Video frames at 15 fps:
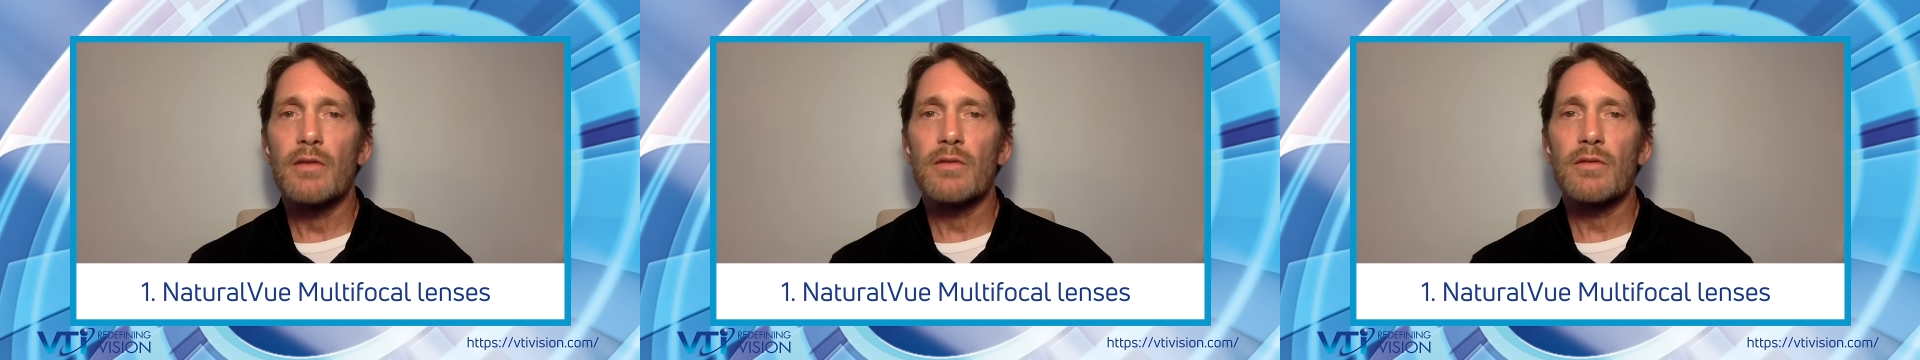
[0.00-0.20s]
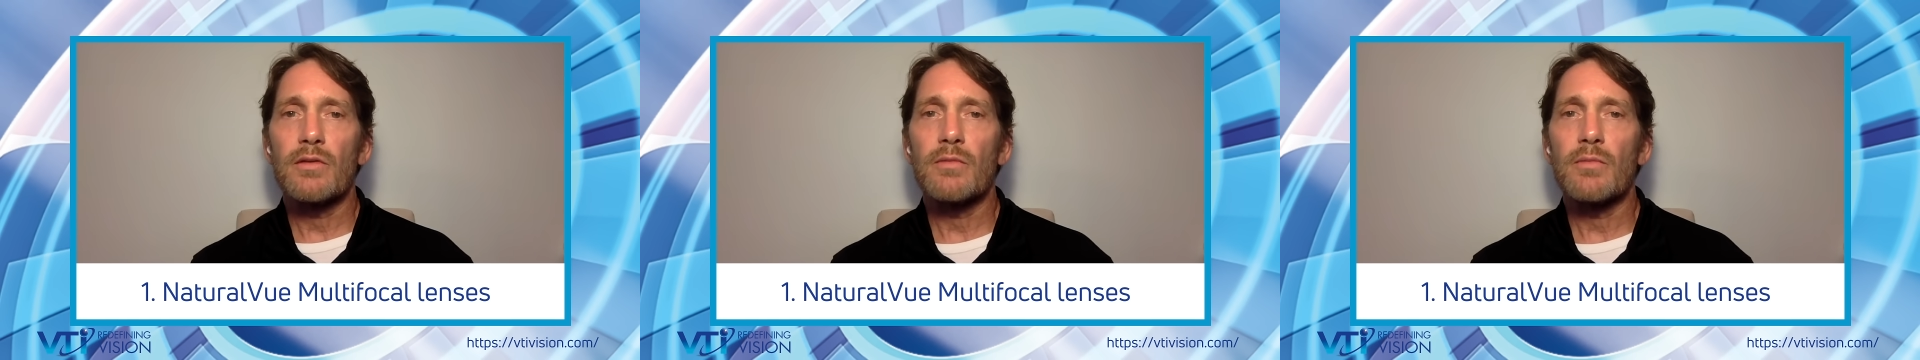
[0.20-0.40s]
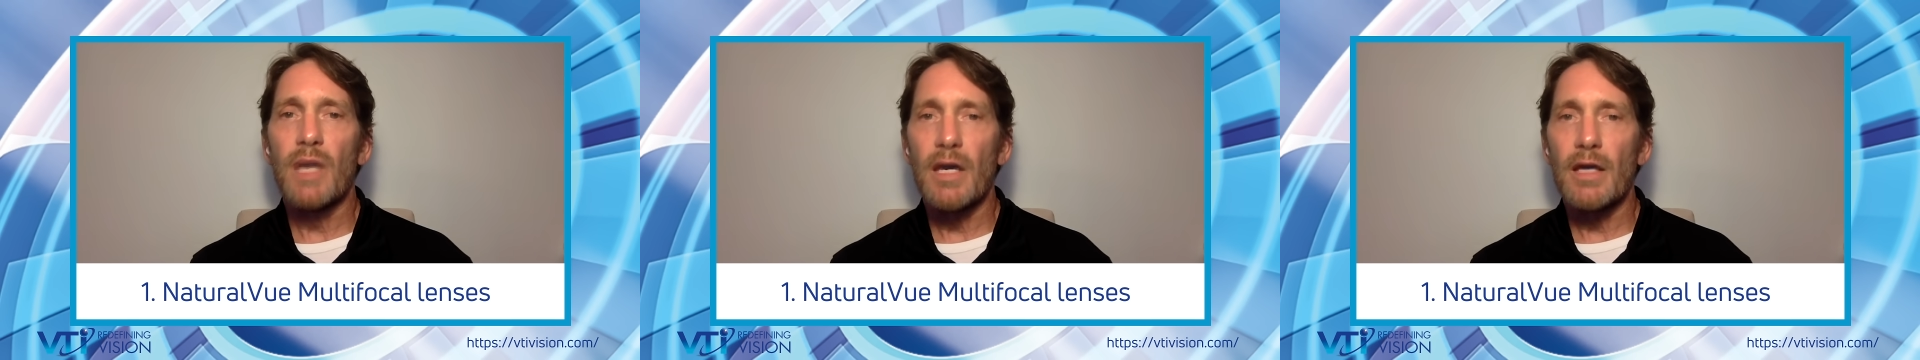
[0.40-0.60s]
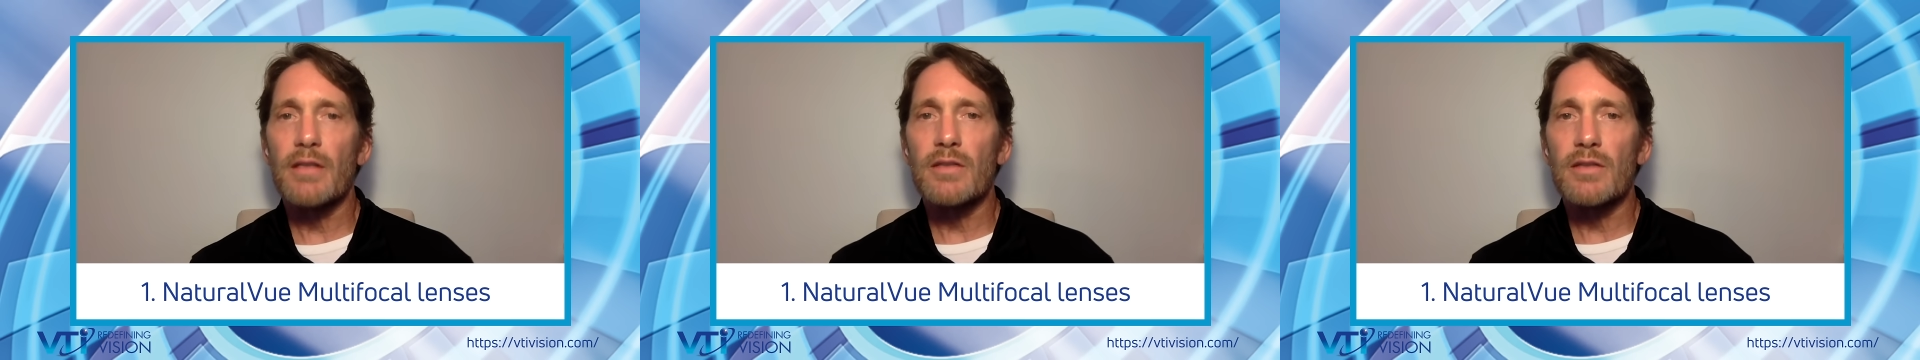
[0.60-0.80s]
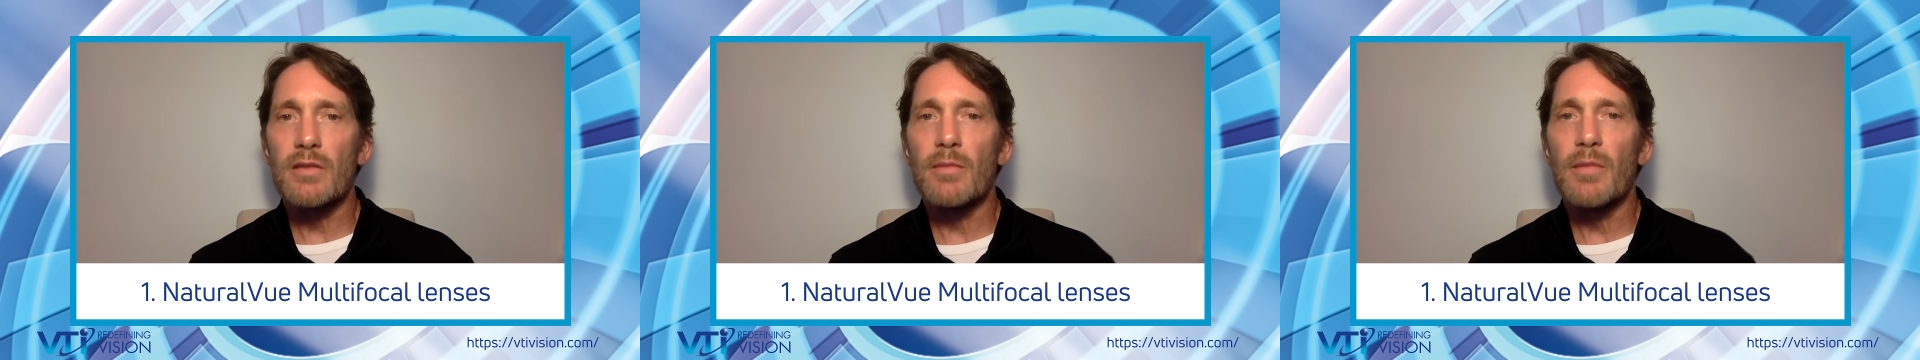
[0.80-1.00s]
to
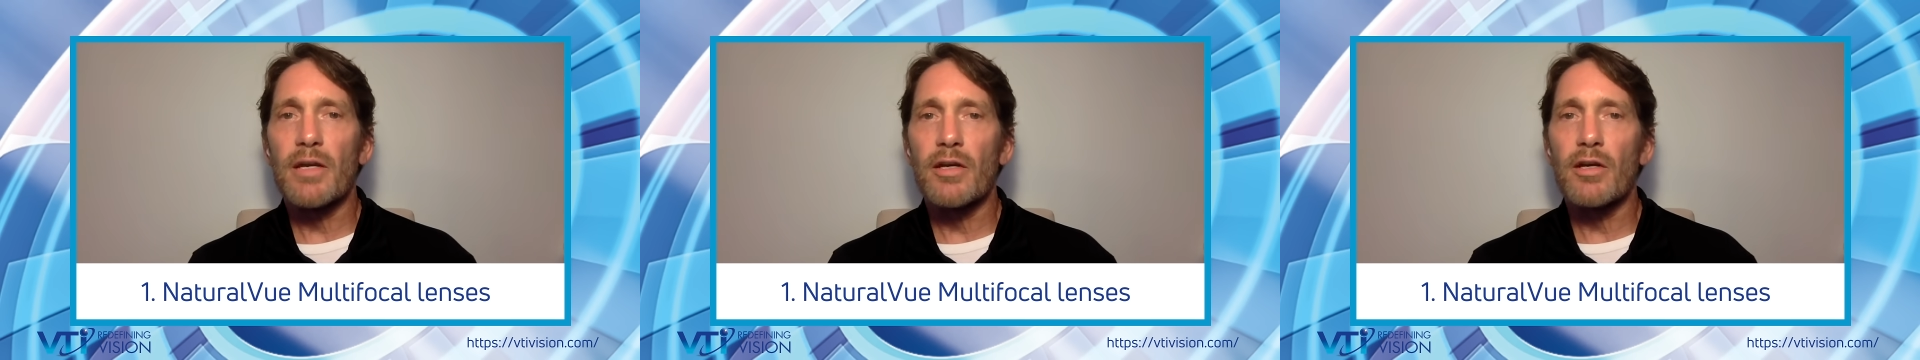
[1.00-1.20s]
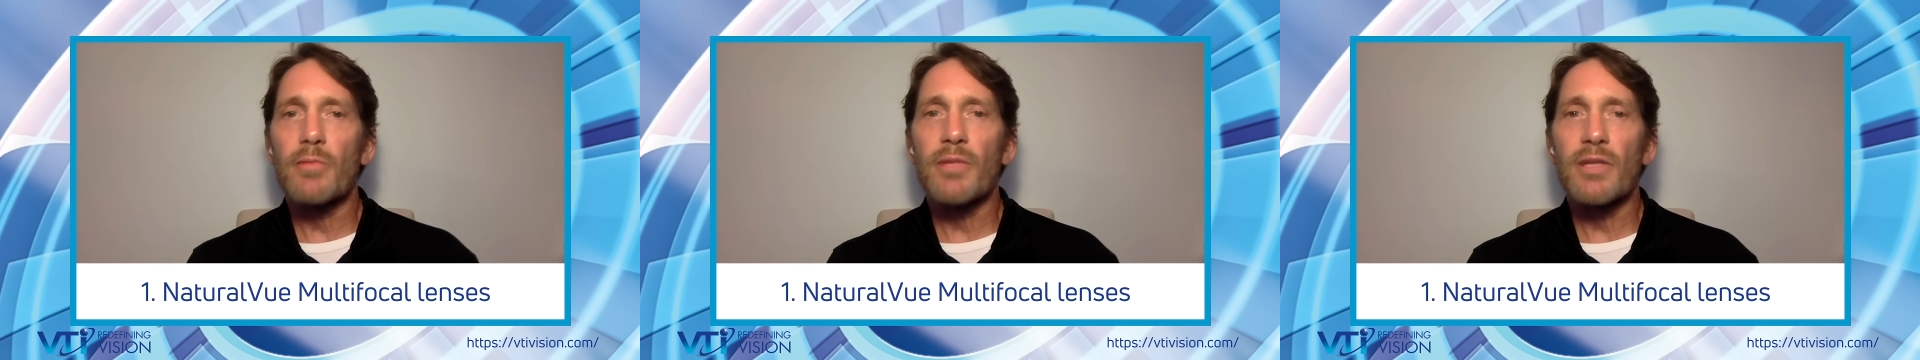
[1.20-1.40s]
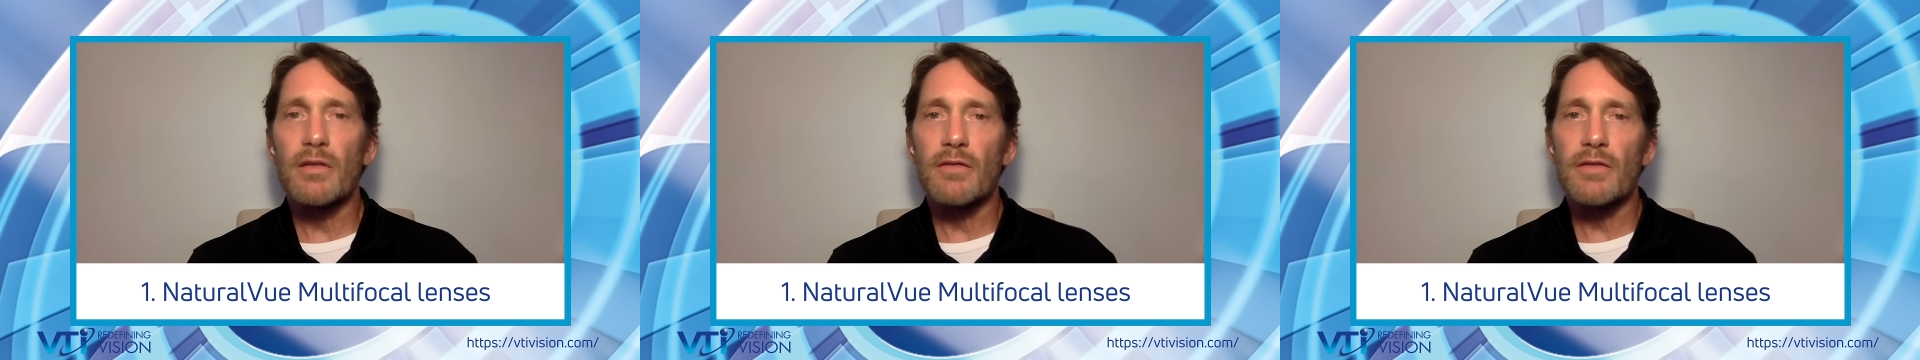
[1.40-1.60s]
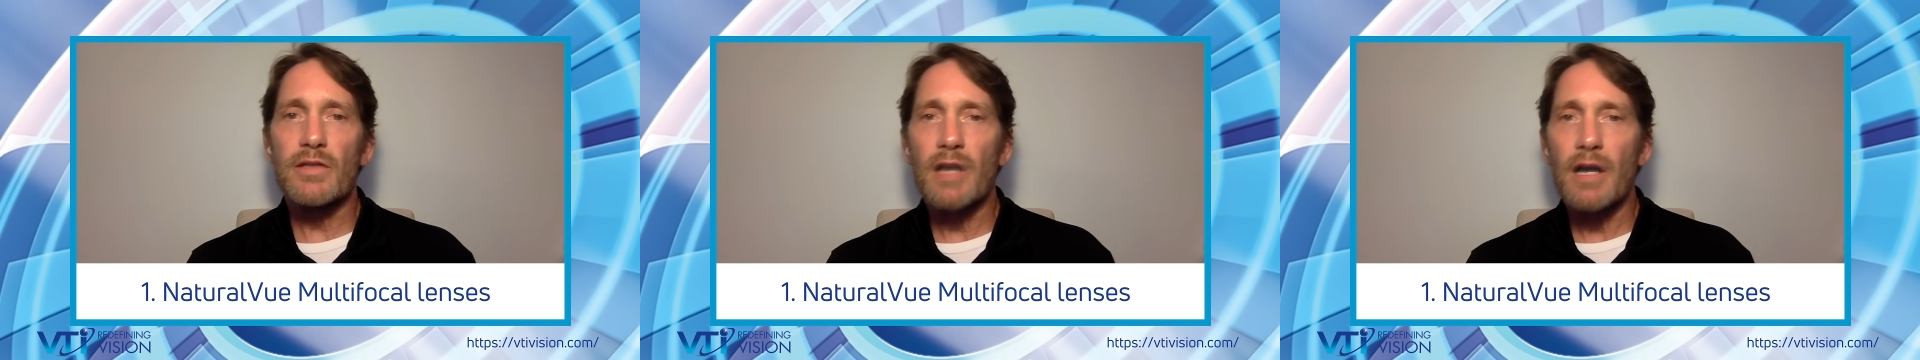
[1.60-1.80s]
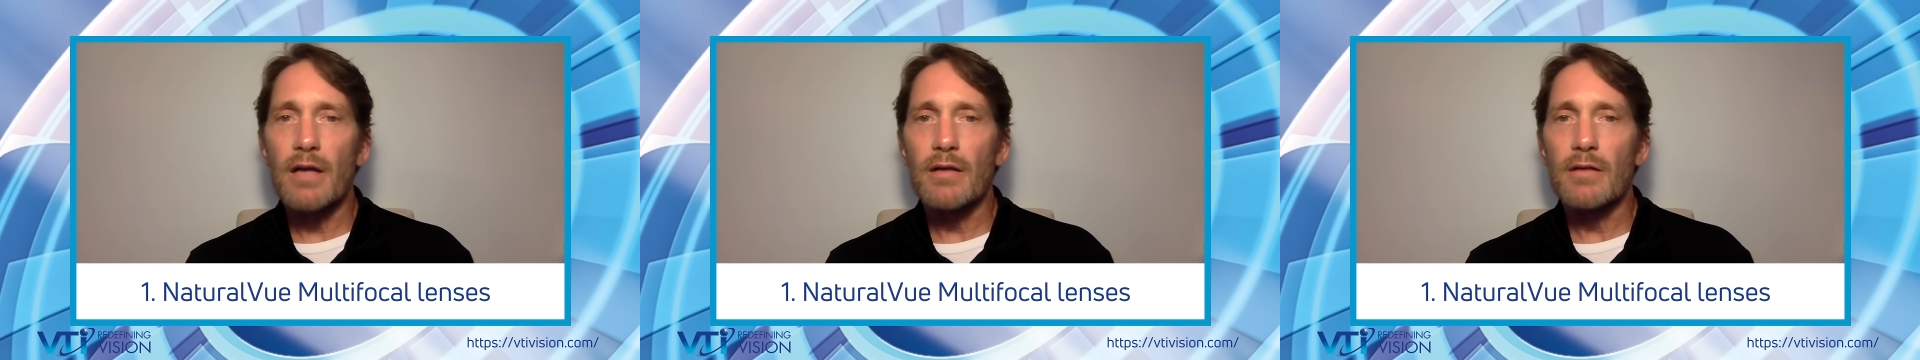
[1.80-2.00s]
manage the myopia of a
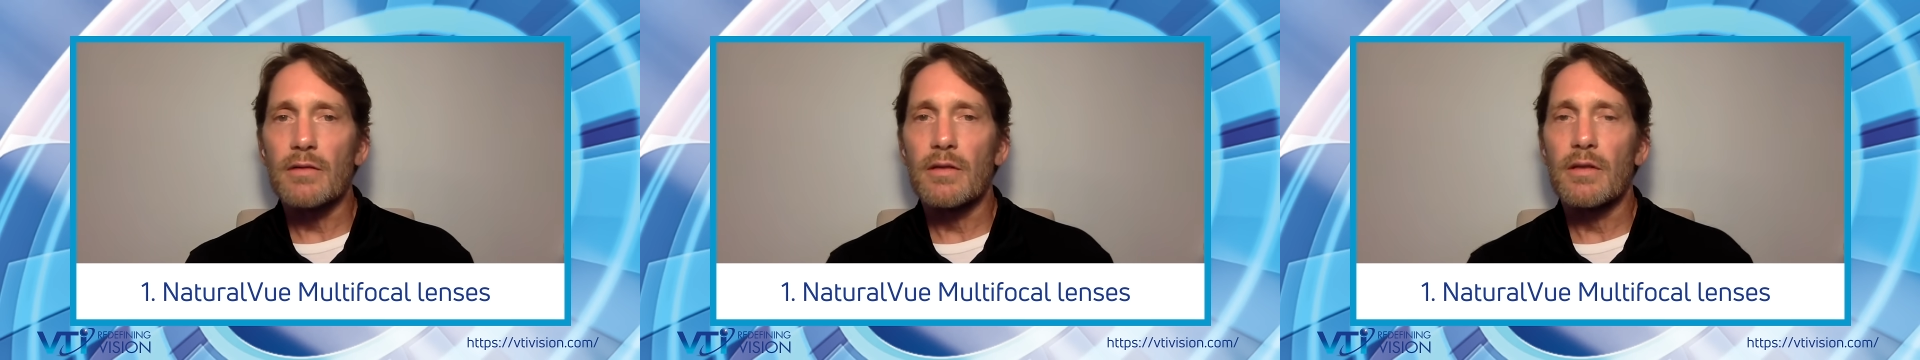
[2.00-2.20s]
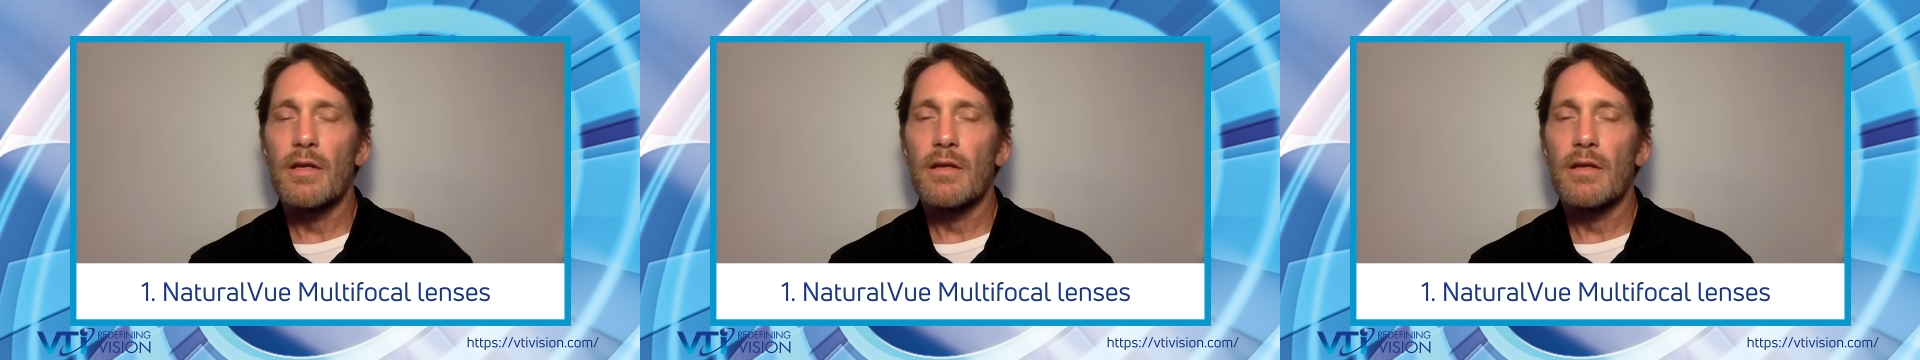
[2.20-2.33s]
child.